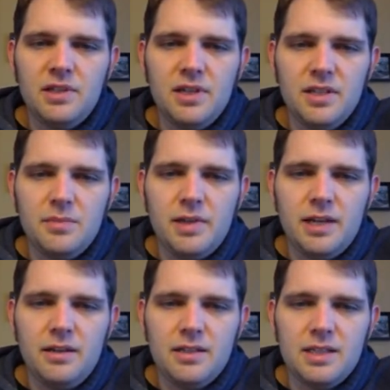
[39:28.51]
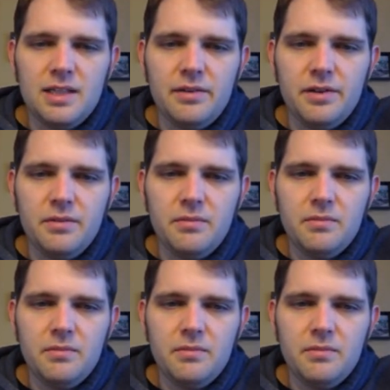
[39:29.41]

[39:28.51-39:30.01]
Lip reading: supply closet down here.